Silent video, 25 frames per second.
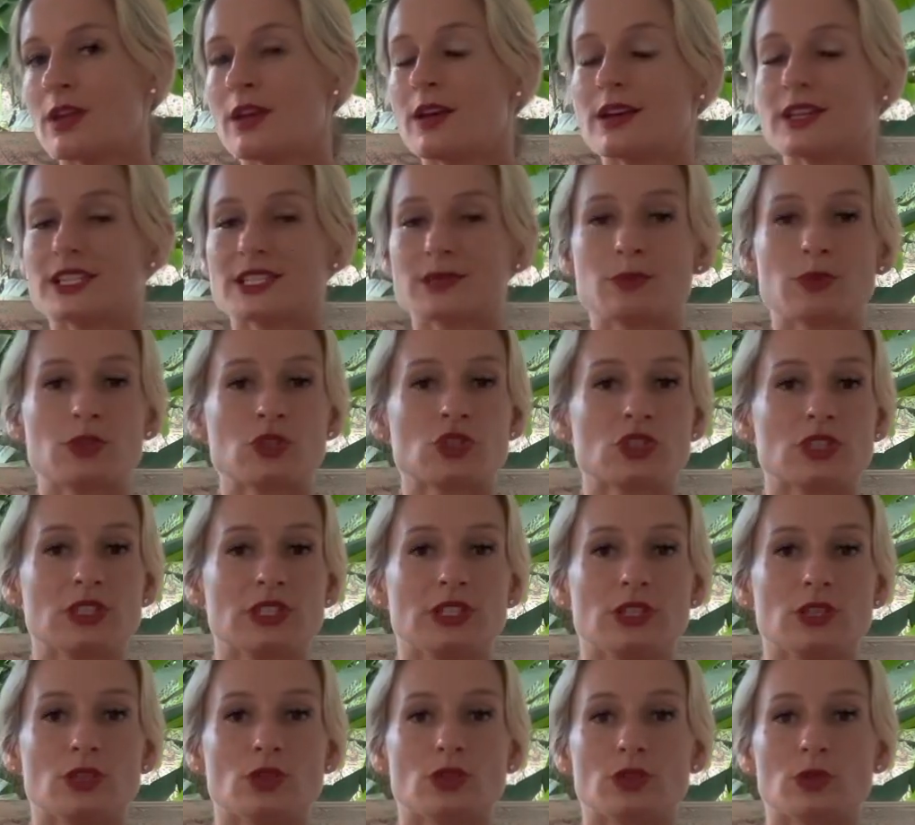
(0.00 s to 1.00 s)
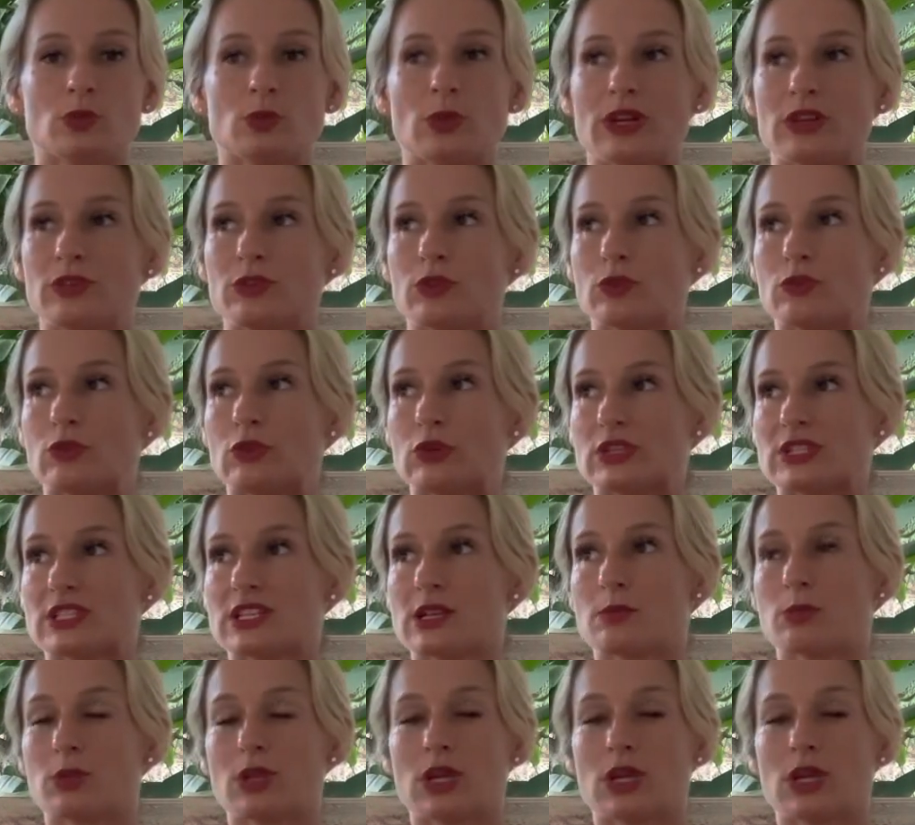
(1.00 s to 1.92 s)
especially not when you, for example,